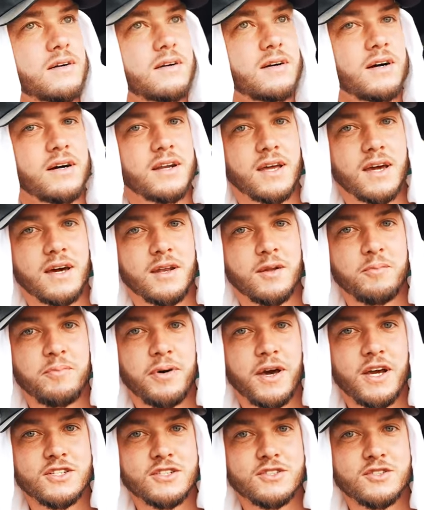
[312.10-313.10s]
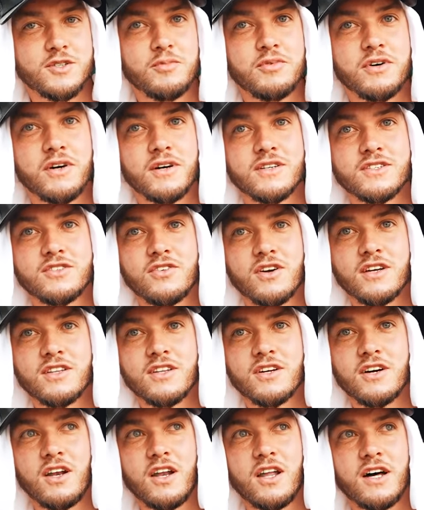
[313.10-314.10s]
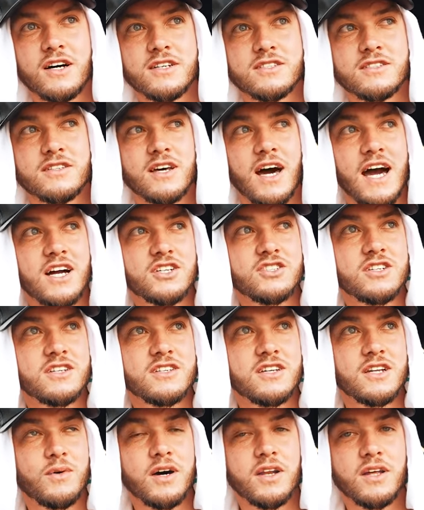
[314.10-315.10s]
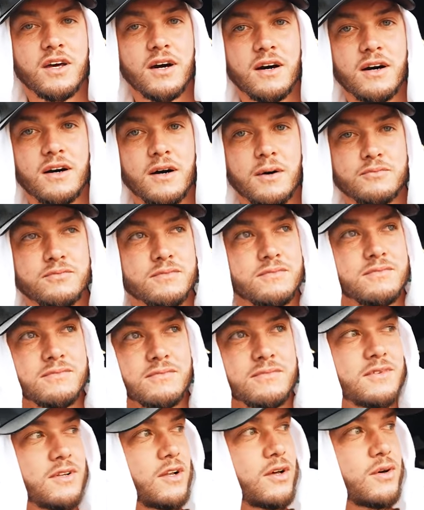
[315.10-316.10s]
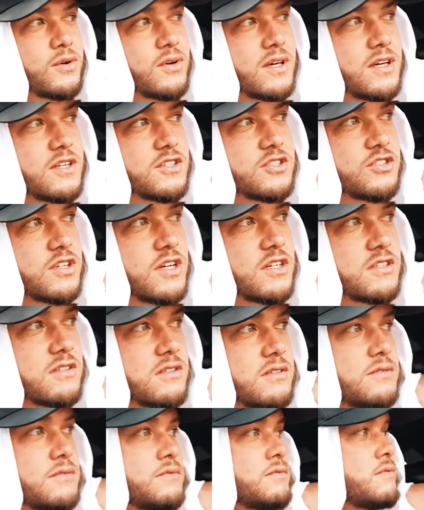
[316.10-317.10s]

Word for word: kind of getting impatient to be honest. You reckon I got lost? I actually don't know where they are. I'm low key stressing.